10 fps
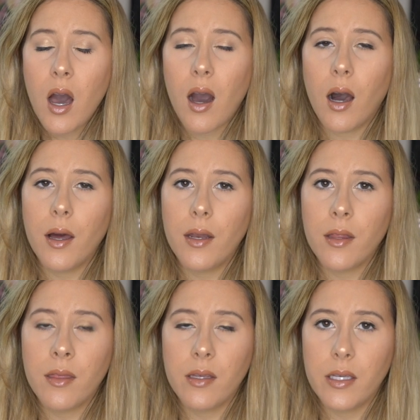on
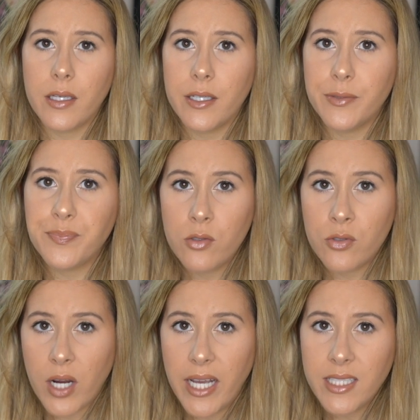the
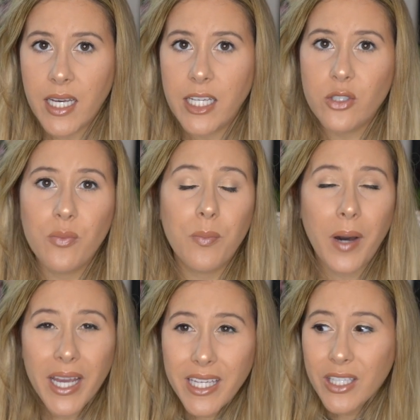dry side, you
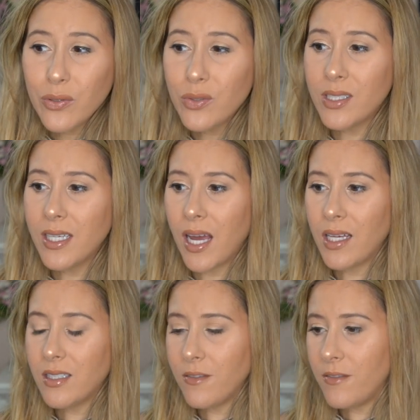might use it
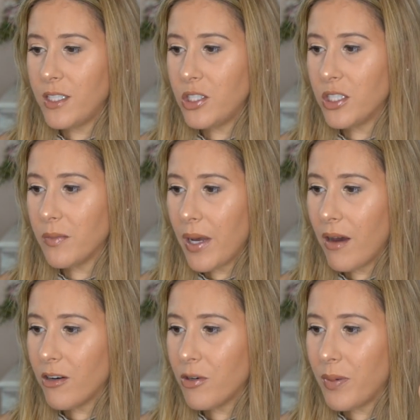as a finishing
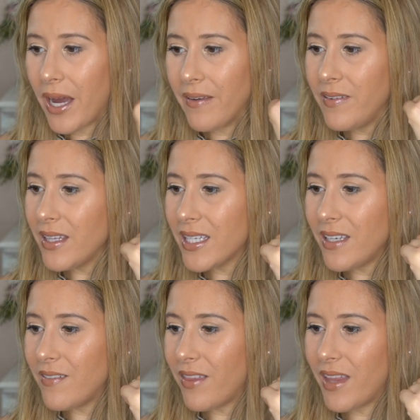powder, but I feel like
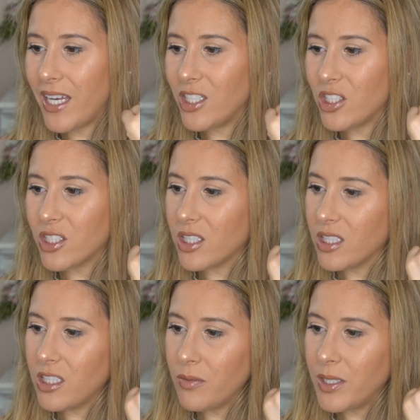even then it's just a
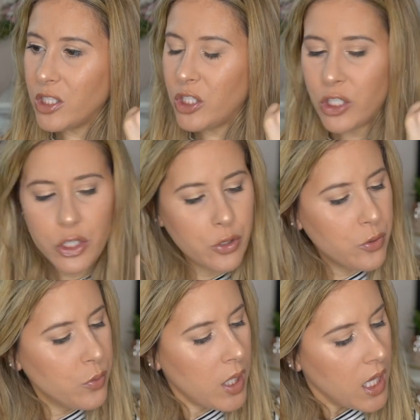little bit
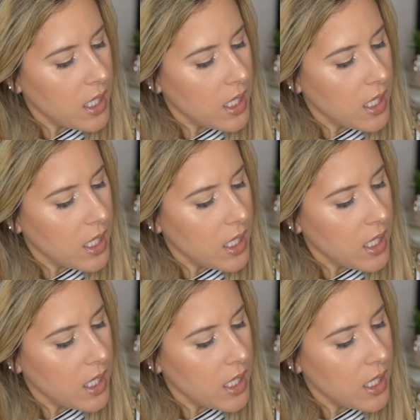too